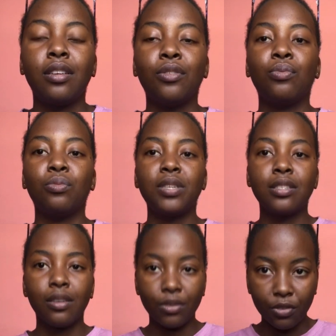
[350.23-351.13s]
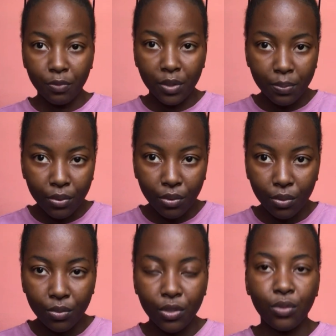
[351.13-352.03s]
You will meet a lot of
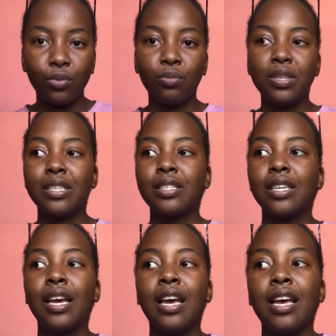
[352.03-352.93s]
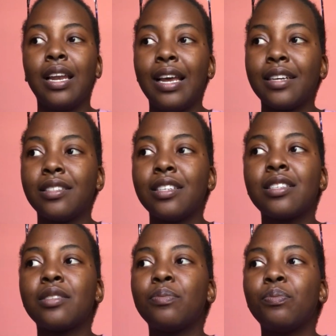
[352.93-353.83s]
people, you will meet, like,
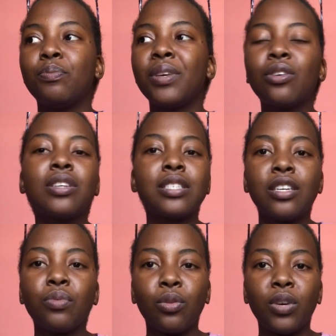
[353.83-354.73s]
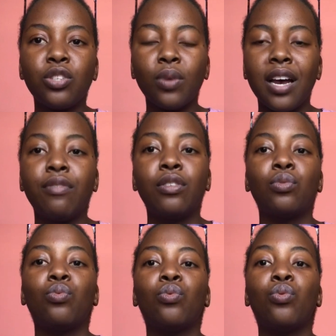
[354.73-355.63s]
just be content with what you have
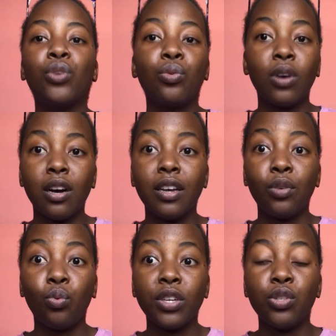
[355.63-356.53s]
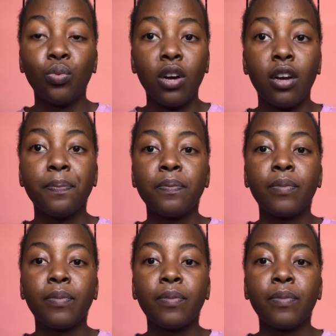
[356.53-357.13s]
and who you are and what you are.